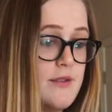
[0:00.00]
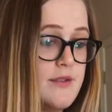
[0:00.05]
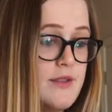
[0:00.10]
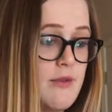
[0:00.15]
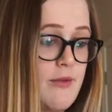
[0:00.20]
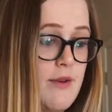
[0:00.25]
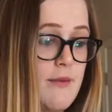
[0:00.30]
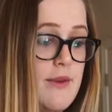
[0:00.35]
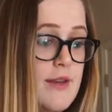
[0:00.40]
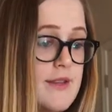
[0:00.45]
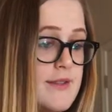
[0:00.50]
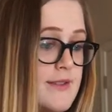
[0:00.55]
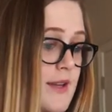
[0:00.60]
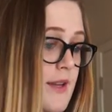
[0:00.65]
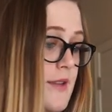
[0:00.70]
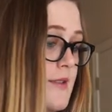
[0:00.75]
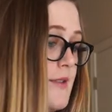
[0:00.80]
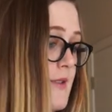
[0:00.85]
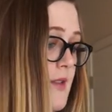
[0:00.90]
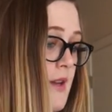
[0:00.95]
so it makes
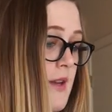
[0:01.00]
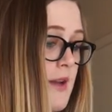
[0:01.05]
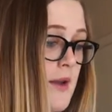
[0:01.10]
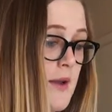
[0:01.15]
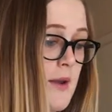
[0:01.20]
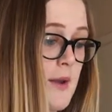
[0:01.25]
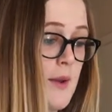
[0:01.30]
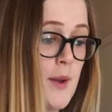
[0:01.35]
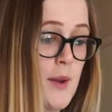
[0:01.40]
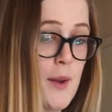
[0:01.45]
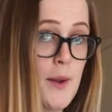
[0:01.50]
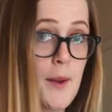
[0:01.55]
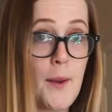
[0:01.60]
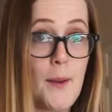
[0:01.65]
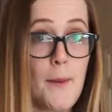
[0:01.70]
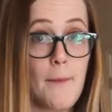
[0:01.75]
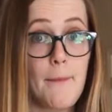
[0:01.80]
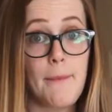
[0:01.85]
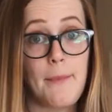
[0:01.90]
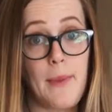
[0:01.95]
sense.
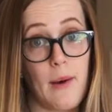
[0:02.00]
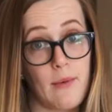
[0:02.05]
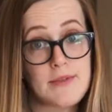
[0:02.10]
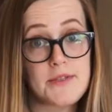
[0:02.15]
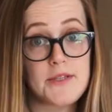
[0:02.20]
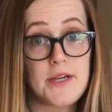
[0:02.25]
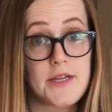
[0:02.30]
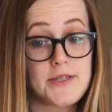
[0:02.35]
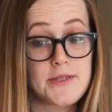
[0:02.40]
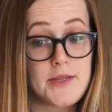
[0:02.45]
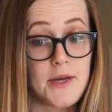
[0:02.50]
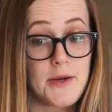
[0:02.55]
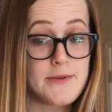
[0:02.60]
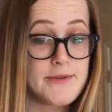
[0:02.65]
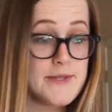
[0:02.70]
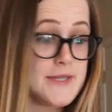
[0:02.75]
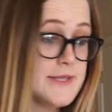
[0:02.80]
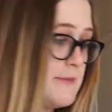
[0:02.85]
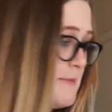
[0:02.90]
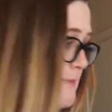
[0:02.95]
That was a lot of
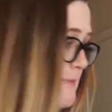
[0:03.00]
salt.